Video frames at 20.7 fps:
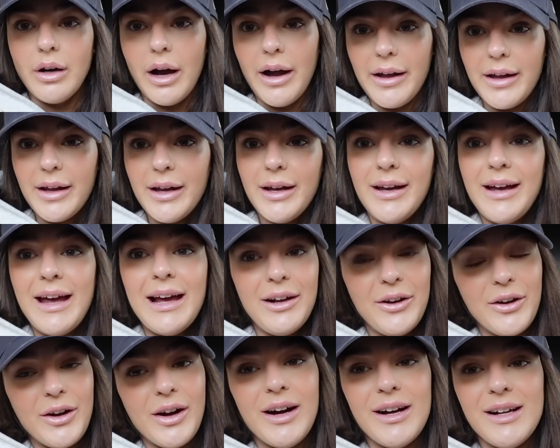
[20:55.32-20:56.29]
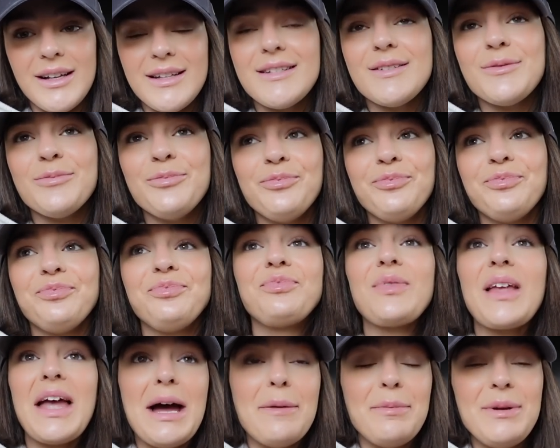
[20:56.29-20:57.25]
Right, hello guys.
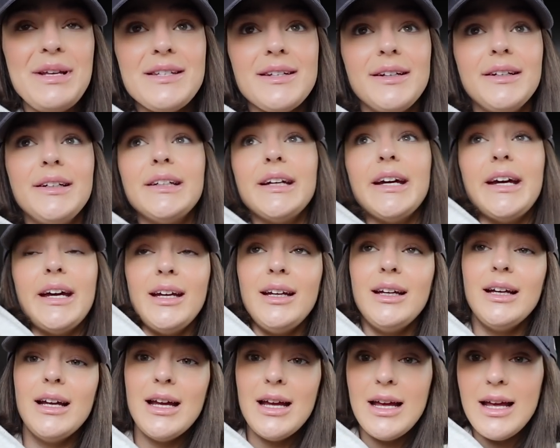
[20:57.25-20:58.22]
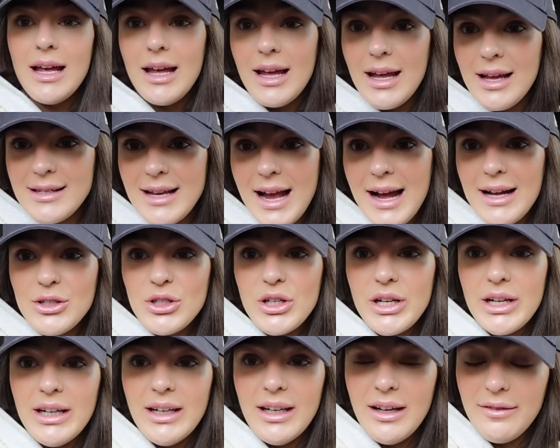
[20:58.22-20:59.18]
Happy Sunday. It's actually a
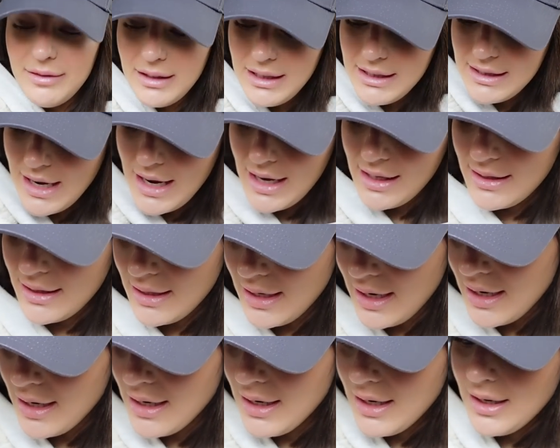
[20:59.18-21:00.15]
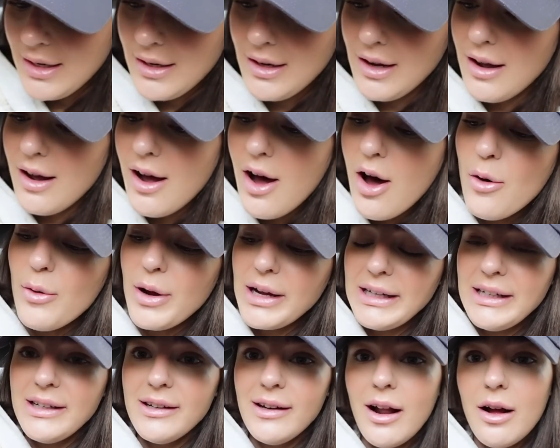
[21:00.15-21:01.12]
lovely day today. Oh, I
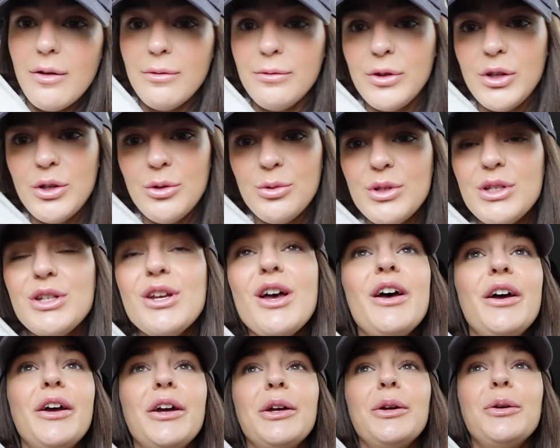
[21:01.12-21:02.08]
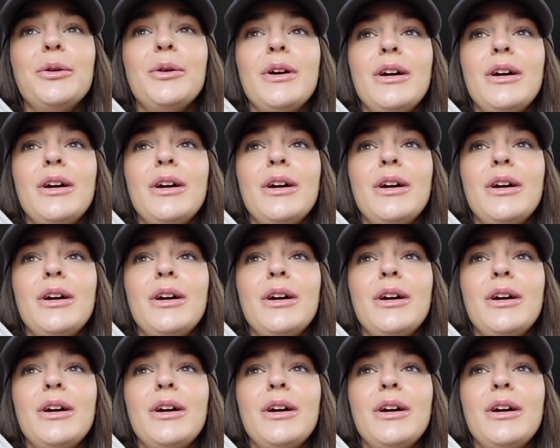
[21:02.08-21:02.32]
love you too.